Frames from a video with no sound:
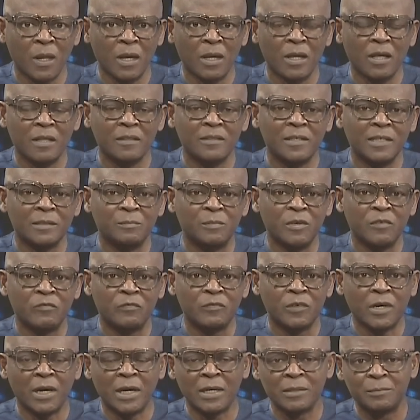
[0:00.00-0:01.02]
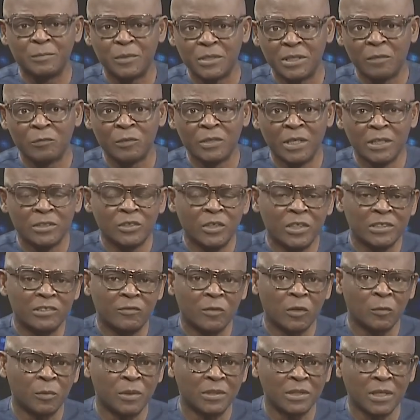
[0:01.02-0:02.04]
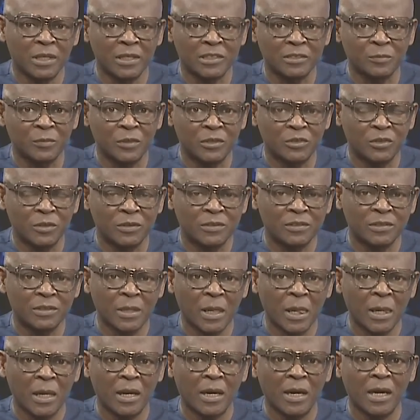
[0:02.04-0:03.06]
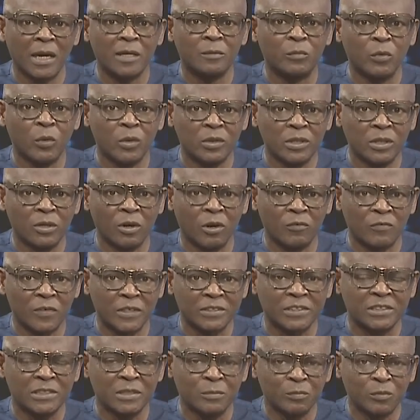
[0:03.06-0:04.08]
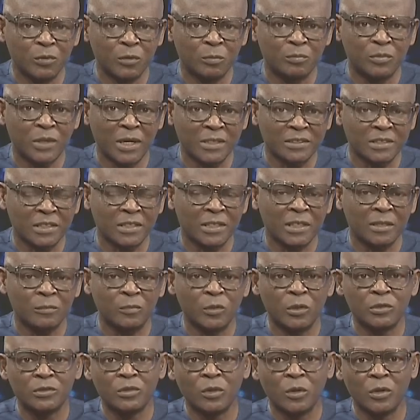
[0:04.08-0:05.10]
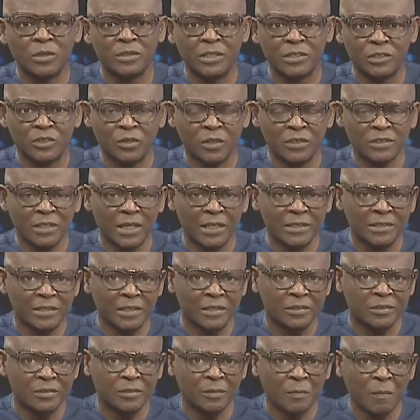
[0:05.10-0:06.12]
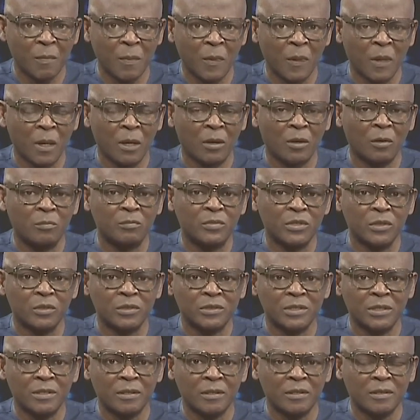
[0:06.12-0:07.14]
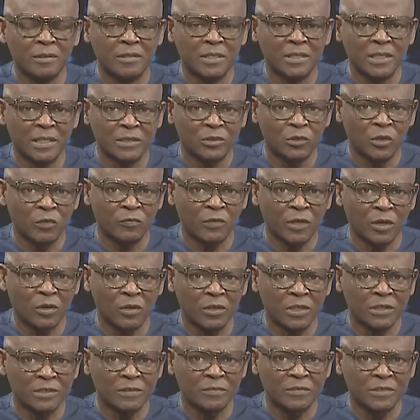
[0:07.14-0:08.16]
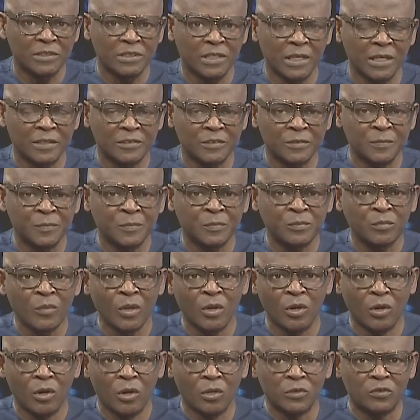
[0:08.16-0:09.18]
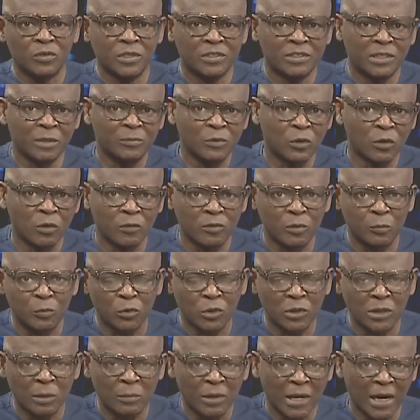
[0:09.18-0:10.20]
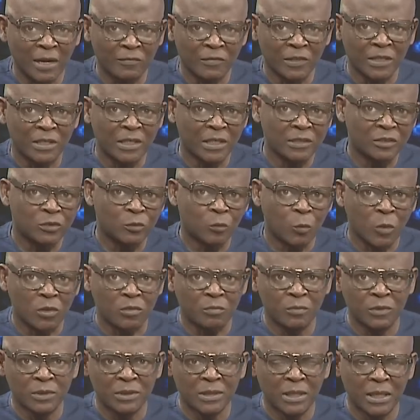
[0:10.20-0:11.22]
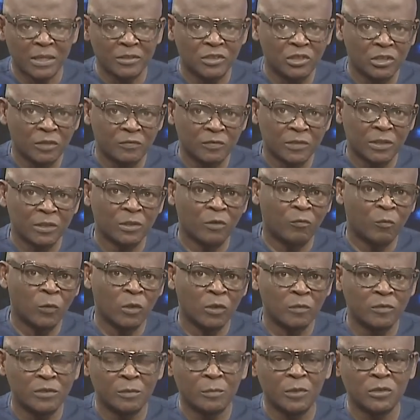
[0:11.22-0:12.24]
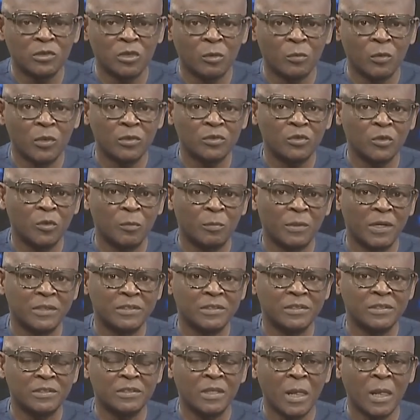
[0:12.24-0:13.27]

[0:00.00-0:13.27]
that bedevil Nigeria's developmental aspirations and boldly offer simple, practical, but audacious ideas on building the Nigeria of our collective desires. On today's episode of the program, I have a guest with me, a chieftain of one of the major political parties,